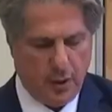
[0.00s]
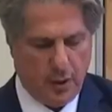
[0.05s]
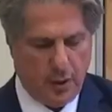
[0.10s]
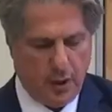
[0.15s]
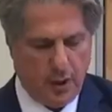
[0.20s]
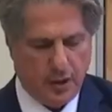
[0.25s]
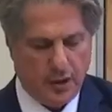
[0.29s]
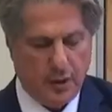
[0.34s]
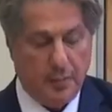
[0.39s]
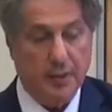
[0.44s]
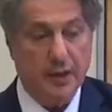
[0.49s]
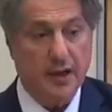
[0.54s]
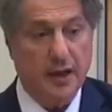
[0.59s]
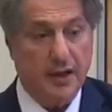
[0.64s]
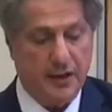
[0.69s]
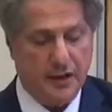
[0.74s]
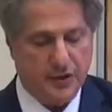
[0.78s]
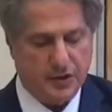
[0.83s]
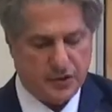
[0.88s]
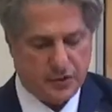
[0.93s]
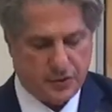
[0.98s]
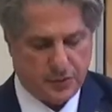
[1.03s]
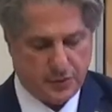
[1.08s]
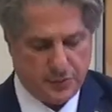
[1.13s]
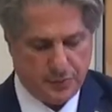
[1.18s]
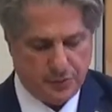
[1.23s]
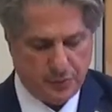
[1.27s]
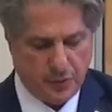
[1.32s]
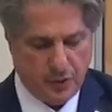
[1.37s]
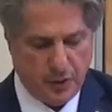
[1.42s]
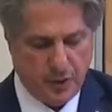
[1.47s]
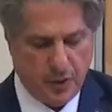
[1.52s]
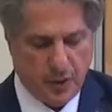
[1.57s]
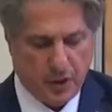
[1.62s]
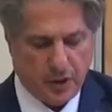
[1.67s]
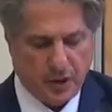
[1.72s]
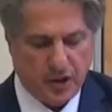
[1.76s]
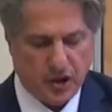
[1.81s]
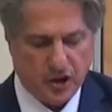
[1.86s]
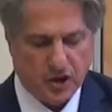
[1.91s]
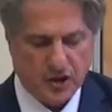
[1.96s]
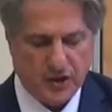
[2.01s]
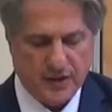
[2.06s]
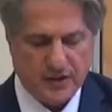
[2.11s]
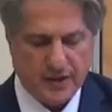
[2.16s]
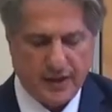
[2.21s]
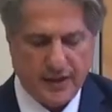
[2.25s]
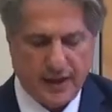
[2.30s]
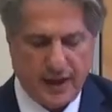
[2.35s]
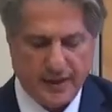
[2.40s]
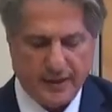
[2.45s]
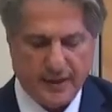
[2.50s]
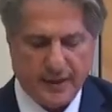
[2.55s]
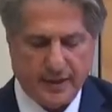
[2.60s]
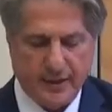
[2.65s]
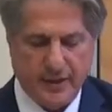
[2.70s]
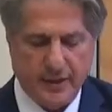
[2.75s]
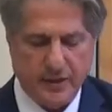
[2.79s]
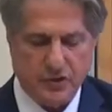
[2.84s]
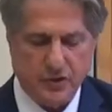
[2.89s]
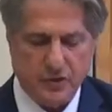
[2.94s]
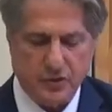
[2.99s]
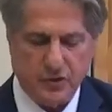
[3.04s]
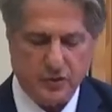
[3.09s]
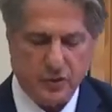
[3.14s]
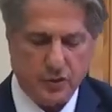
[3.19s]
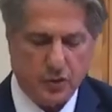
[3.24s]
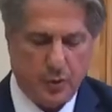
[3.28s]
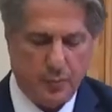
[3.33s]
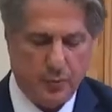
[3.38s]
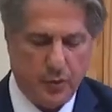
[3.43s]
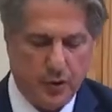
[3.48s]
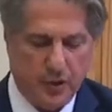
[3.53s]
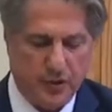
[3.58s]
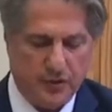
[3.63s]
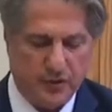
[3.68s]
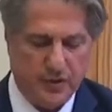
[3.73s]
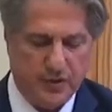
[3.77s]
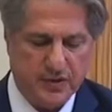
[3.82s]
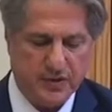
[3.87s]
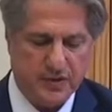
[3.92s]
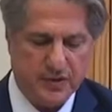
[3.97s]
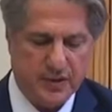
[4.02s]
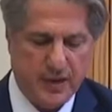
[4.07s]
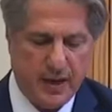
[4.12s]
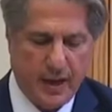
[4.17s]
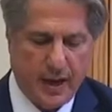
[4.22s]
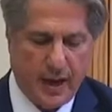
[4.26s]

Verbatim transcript: In the Middle East, Christians and other religious communities